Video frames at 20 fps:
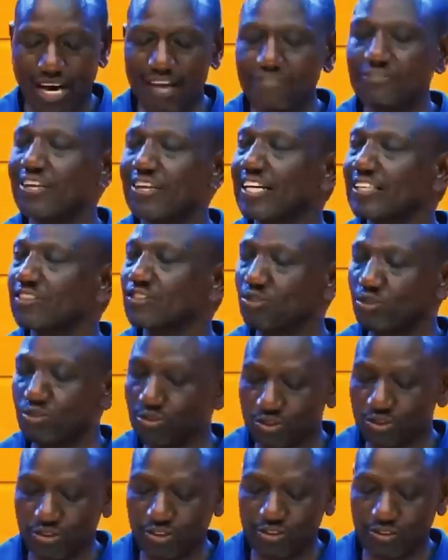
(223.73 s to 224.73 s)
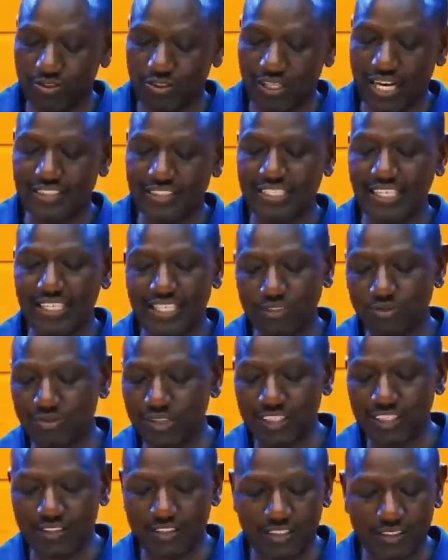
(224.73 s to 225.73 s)
African Solutions, Agenda
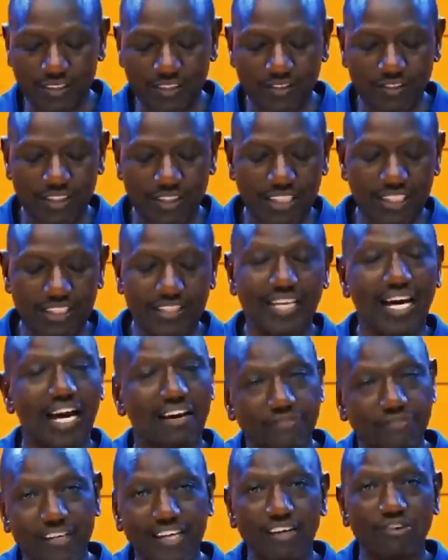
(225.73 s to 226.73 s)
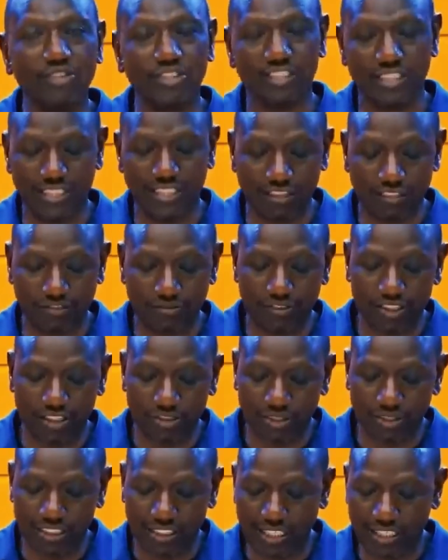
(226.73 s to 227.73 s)
twenty sixty-three, the Africa Continental Free
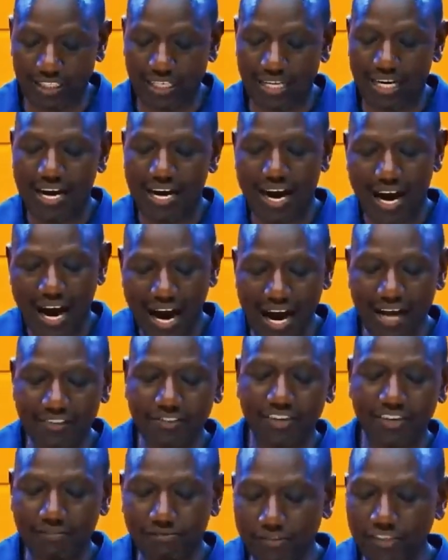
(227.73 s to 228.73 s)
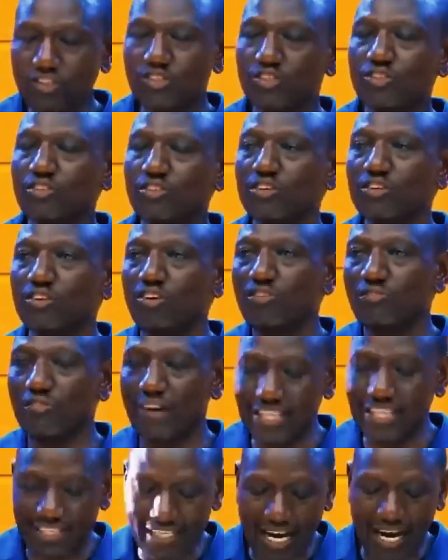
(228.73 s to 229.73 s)
Trade Area, and the vision of
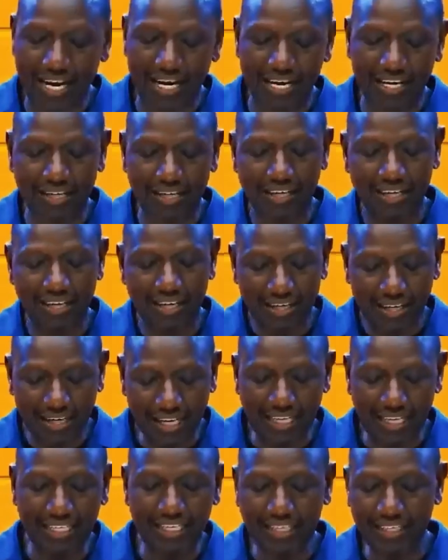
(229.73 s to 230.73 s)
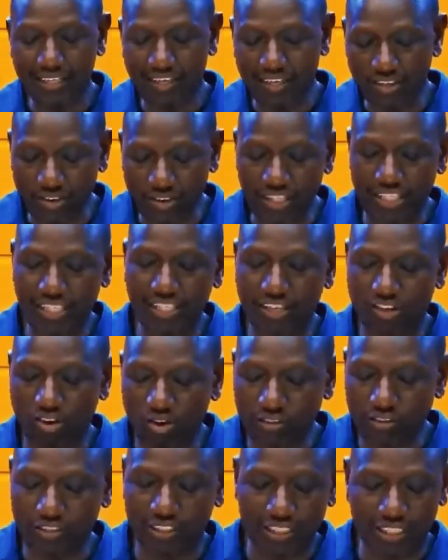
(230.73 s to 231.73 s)
a young, clean, green
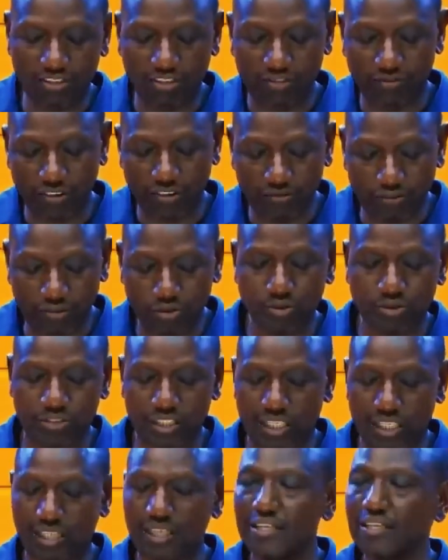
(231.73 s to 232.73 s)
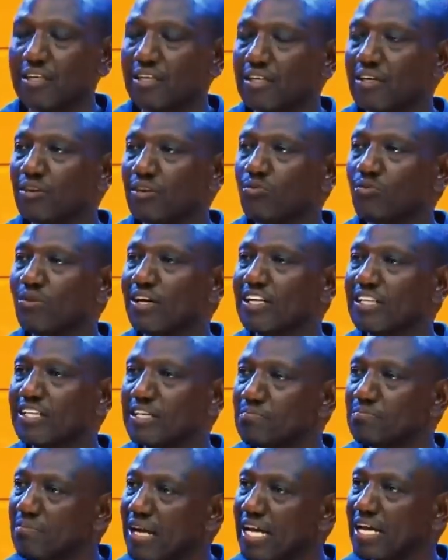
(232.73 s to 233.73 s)
continent of the future will
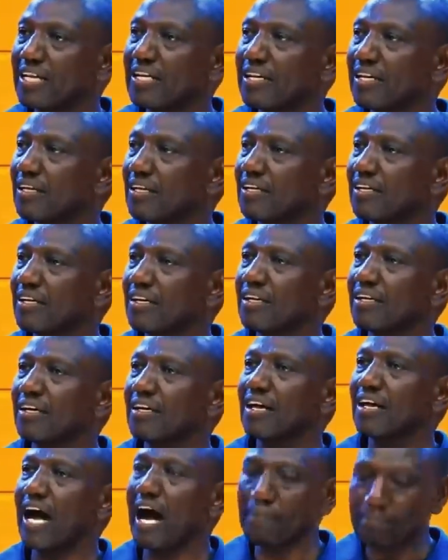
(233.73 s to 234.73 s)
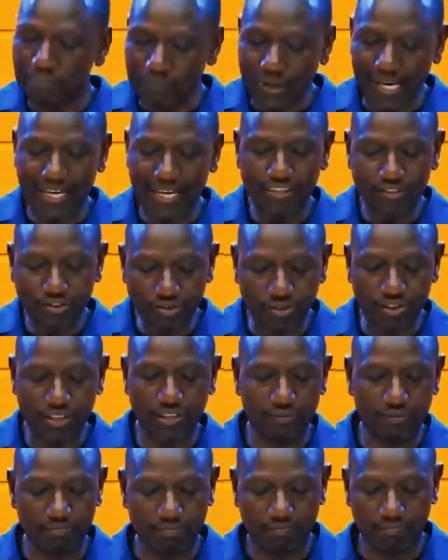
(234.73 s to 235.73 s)
remain a pale
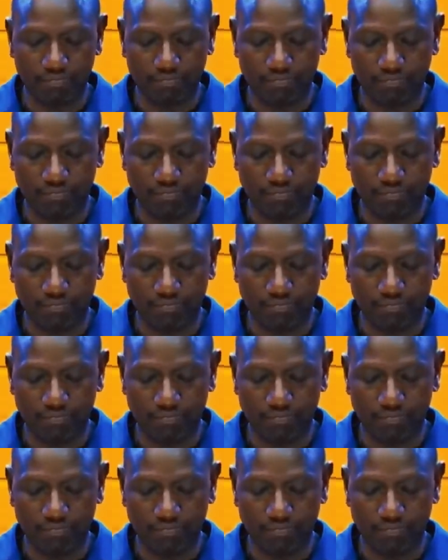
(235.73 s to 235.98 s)
dream